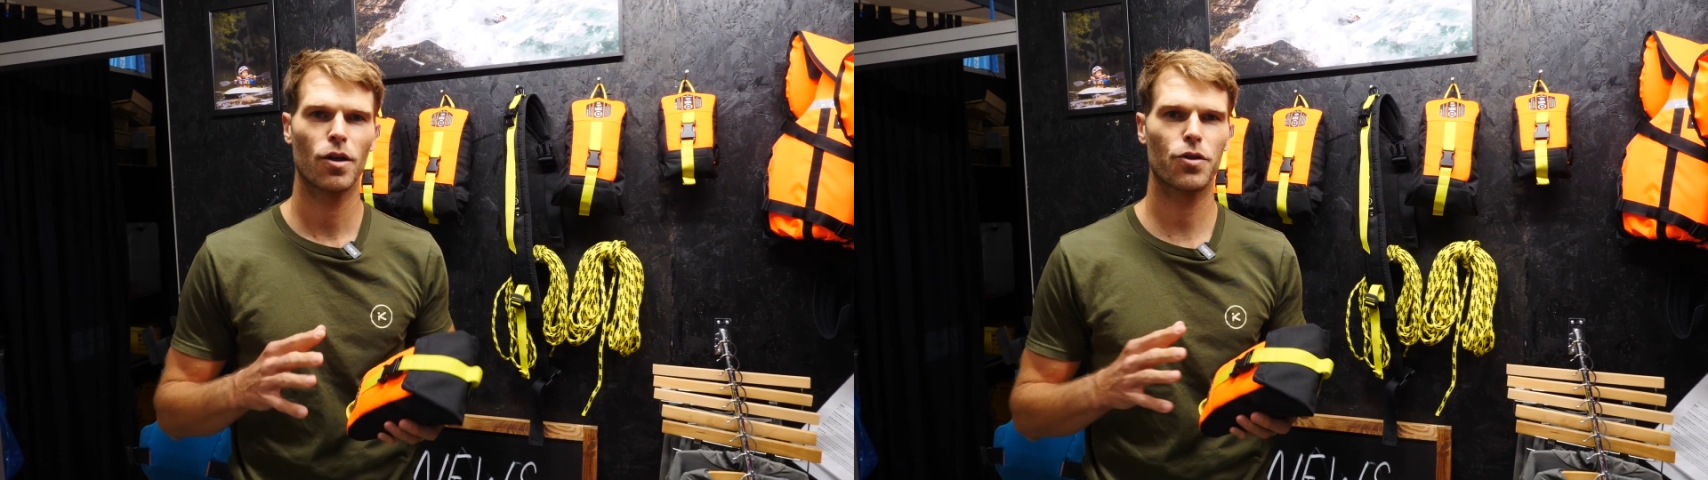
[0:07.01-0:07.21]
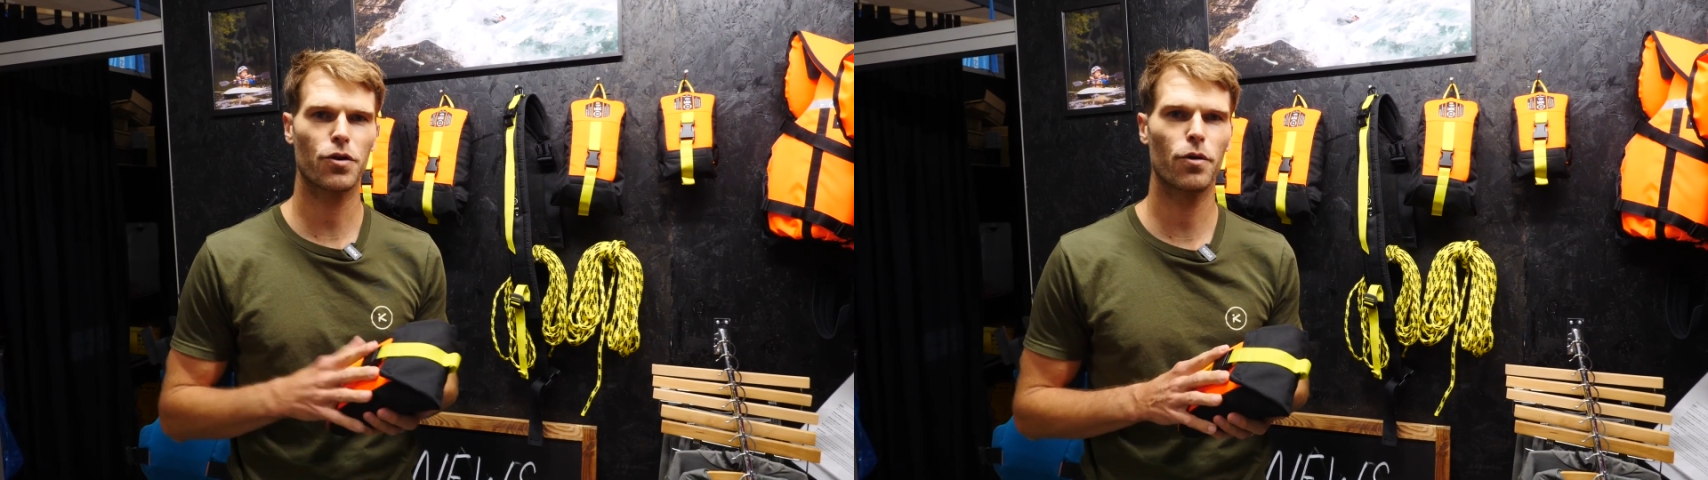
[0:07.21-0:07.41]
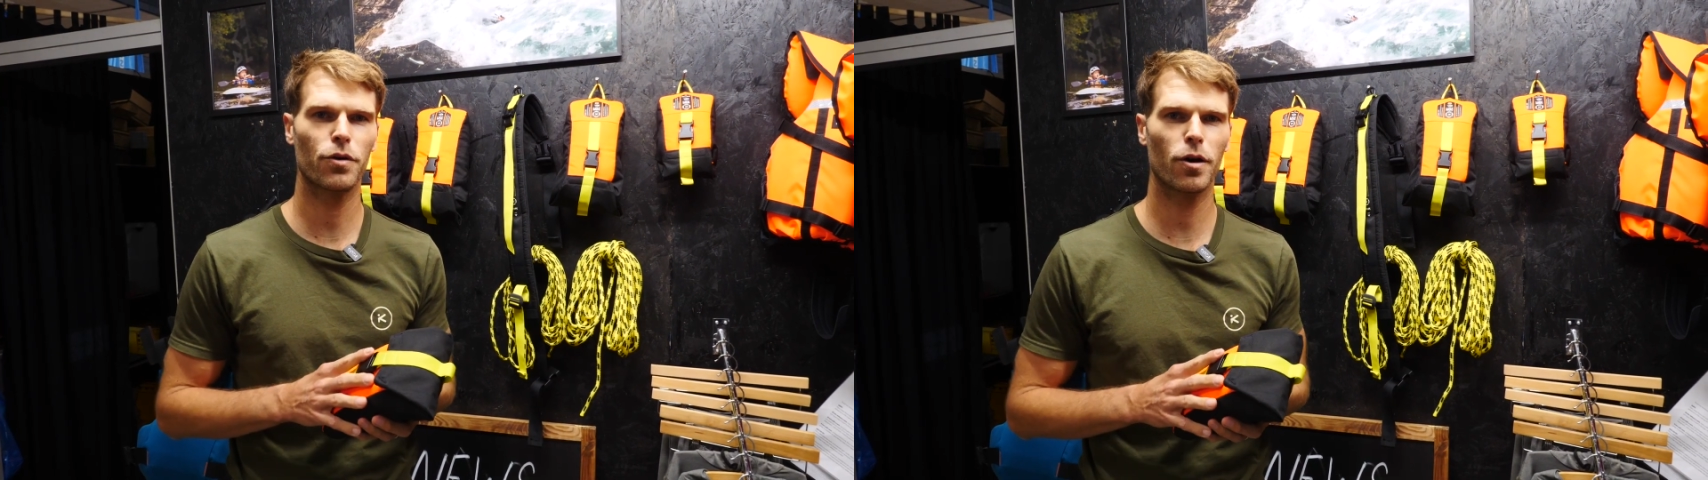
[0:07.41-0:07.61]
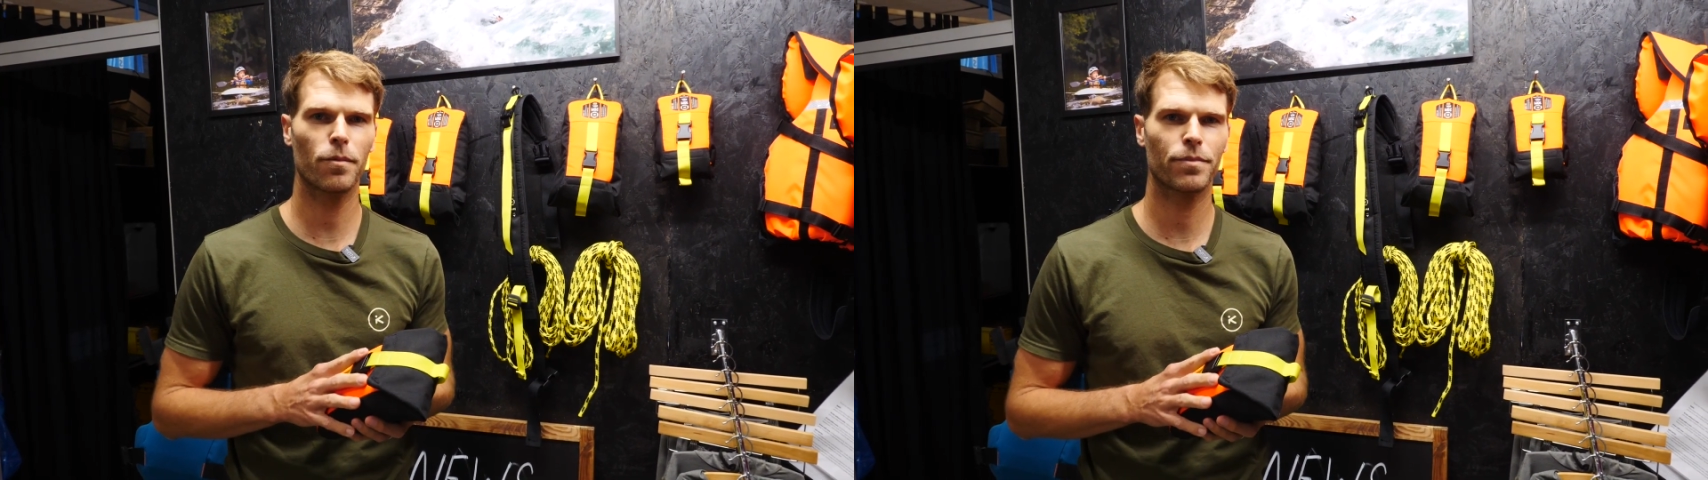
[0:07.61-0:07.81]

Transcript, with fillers: throw rope,